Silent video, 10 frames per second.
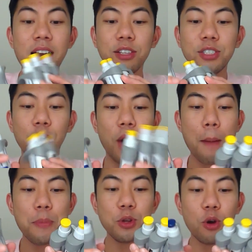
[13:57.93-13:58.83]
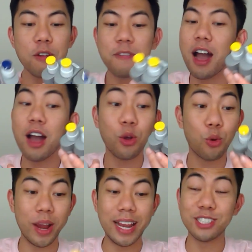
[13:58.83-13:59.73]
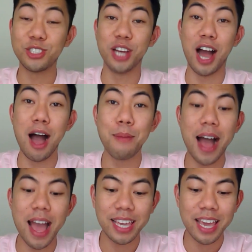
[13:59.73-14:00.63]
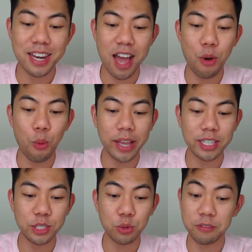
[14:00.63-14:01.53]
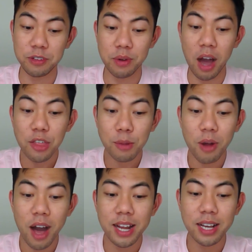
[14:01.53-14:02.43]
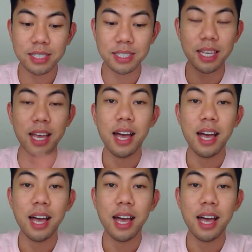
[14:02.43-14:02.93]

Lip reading: So Eppendorf, great job. I cannot wait to review other products.